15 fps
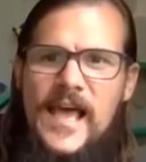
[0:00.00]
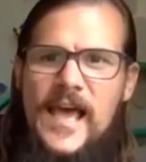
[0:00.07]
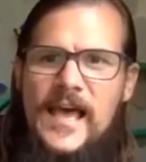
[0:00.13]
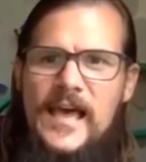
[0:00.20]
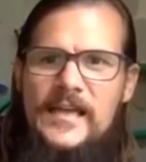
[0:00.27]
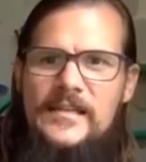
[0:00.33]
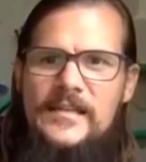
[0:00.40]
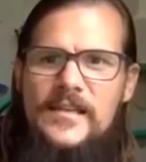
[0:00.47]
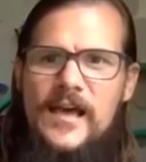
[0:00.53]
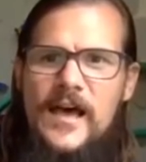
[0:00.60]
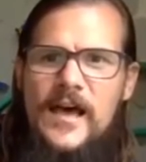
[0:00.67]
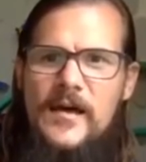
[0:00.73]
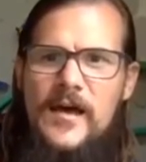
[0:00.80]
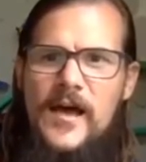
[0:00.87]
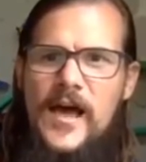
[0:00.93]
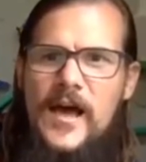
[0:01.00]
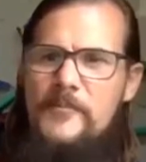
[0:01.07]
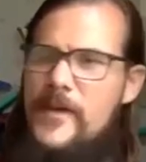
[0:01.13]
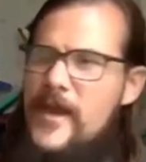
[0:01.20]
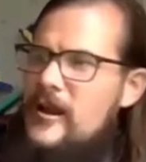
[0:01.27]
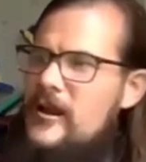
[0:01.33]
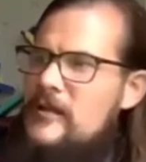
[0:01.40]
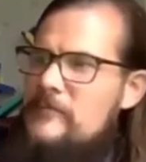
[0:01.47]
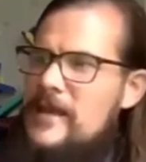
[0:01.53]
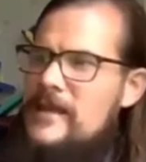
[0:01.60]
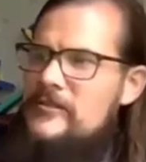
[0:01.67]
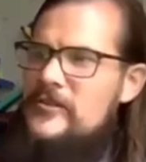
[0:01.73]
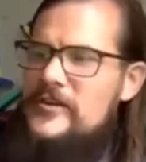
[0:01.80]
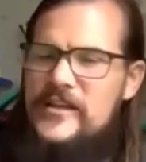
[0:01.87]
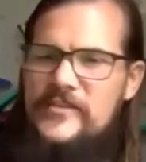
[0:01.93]
And a parent may
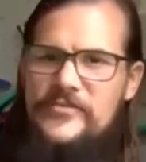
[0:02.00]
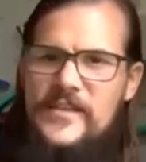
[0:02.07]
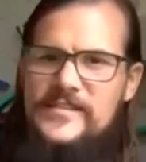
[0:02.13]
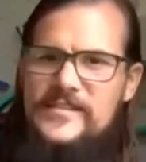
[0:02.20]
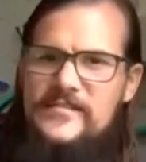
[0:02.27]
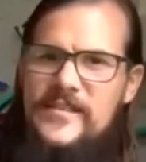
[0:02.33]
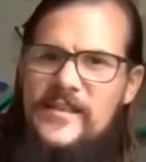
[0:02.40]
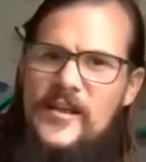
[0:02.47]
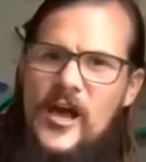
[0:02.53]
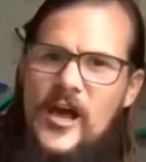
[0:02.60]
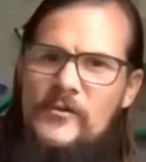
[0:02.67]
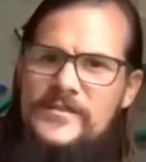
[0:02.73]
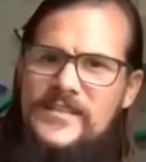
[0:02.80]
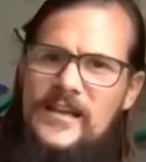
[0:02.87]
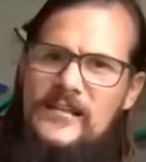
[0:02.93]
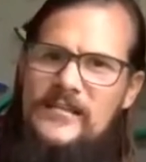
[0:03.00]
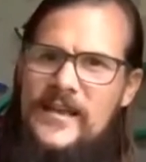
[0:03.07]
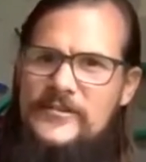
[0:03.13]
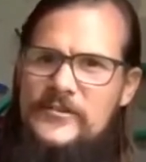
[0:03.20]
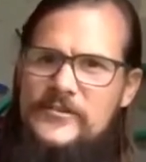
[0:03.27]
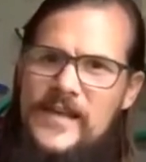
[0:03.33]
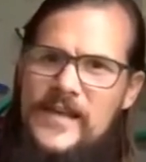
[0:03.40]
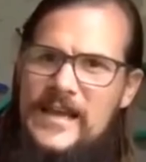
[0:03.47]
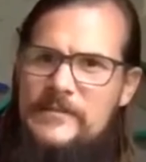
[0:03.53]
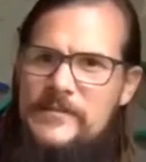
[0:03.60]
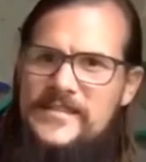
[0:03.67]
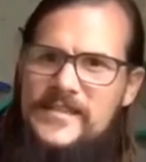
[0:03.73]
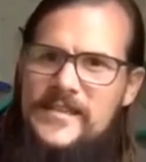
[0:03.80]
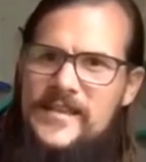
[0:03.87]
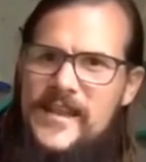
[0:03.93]
look at this and think, oh, it's a collector's item,
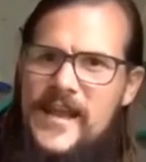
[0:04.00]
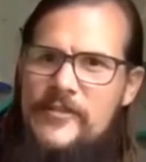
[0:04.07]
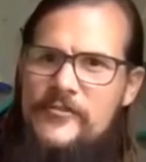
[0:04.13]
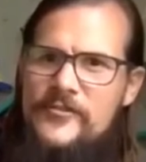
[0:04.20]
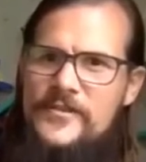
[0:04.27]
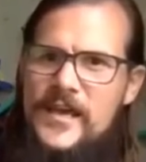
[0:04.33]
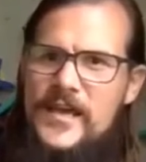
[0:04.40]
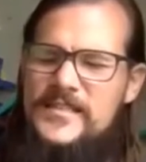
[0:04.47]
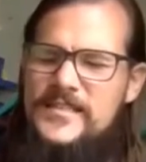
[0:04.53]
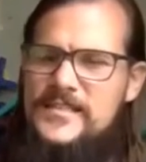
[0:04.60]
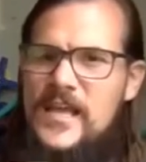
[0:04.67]
it's going to gather dust.